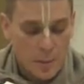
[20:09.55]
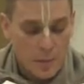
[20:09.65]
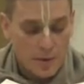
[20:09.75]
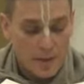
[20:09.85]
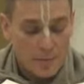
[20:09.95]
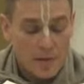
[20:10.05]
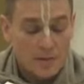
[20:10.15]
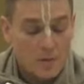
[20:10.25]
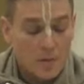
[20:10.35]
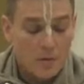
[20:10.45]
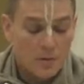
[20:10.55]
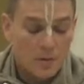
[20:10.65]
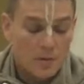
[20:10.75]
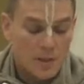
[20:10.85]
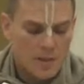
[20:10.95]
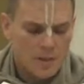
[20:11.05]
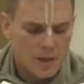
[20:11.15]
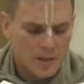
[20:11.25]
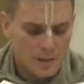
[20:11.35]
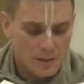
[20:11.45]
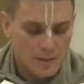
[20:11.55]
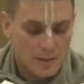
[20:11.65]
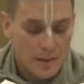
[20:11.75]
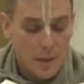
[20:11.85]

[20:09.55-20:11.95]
but they must also teach others.